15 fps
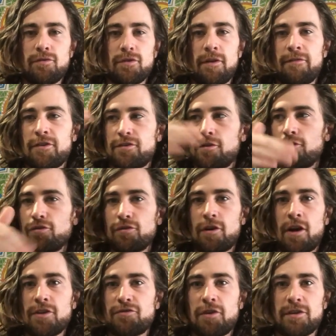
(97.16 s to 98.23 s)
the social
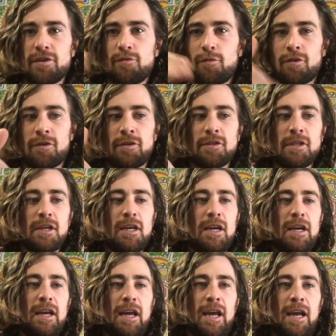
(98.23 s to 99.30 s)
constructed world
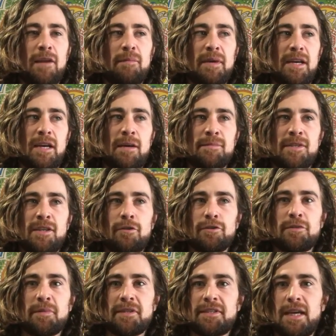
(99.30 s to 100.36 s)
and becomes the
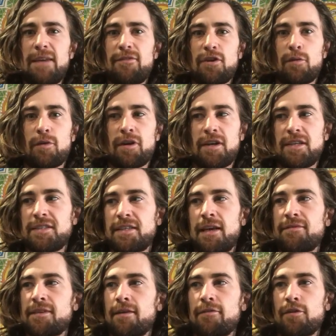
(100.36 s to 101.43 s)
ultimate savior, where he
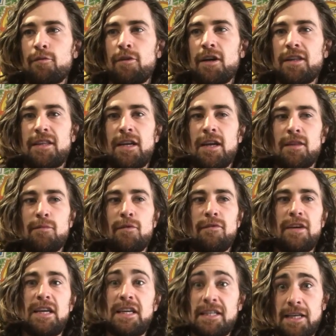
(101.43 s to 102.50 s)
saves everyone. At the end of the
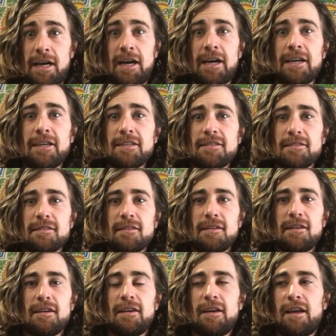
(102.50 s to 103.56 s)
movie, he dies,
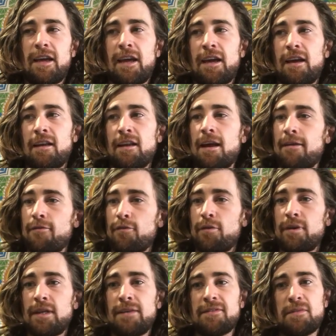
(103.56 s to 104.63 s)
and
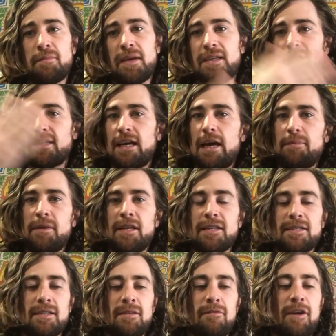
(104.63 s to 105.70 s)
everyone lives in peace and
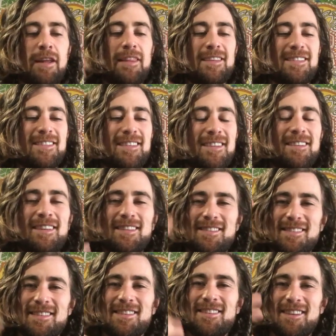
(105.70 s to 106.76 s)
happiness. And right, this is
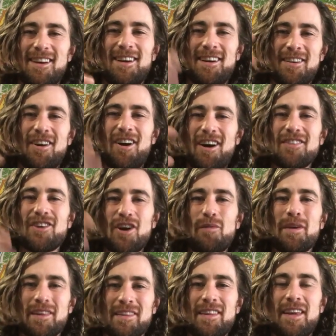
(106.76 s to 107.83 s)
an
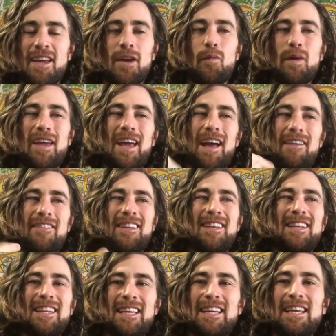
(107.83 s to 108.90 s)
ongoing thing. We have a
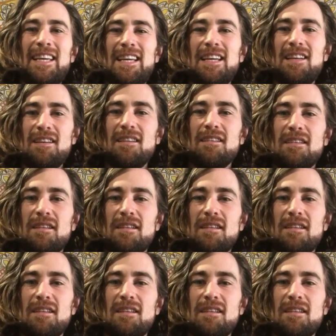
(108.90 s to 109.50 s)
need